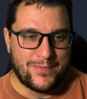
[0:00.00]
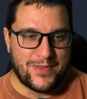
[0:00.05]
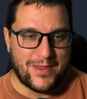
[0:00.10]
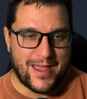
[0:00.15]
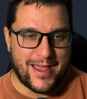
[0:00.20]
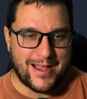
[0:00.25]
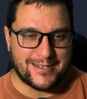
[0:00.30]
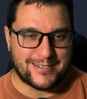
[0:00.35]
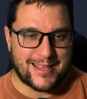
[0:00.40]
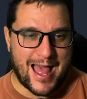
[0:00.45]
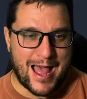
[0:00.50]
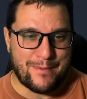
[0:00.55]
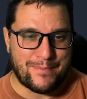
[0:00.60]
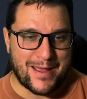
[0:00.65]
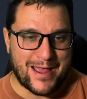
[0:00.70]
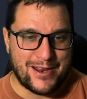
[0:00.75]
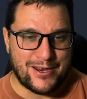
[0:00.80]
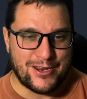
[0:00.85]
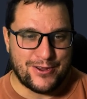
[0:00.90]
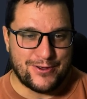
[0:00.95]
it's that
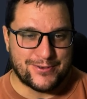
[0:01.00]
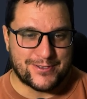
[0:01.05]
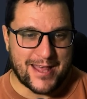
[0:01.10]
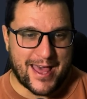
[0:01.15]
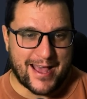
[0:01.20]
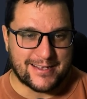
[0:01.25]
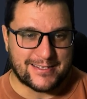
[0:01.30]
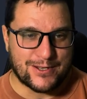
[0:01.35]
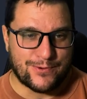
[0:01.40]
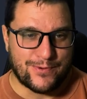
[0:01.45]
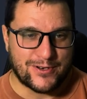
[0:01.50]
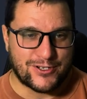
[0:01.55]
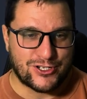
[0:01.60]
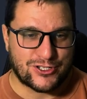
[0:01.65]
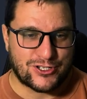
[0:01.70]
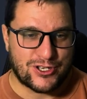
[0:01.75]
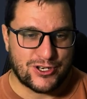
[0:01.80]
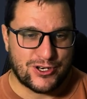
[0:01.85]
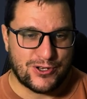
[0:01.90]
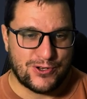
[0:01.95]
bit of news there. So we're
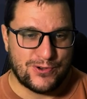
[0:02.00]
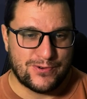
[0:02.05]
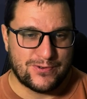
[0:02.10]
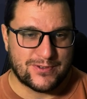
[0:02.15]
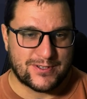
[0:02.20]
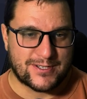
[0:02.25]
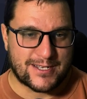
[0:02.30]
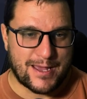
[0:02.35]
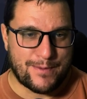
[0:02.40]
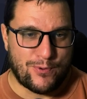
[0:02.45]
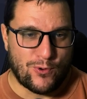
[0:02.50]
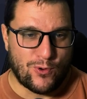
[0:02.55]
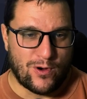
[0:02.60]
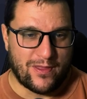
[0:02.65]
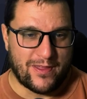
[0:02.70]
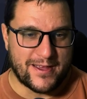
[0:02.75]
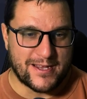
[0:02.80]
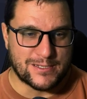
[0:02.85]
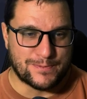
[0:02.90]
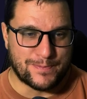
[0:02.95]
just going to skip all
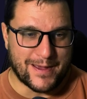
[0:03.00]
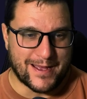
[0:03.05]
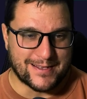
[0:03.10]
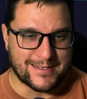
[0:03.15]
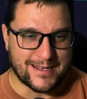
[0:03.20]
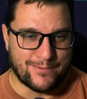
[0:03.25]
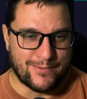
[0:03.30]
of these bits,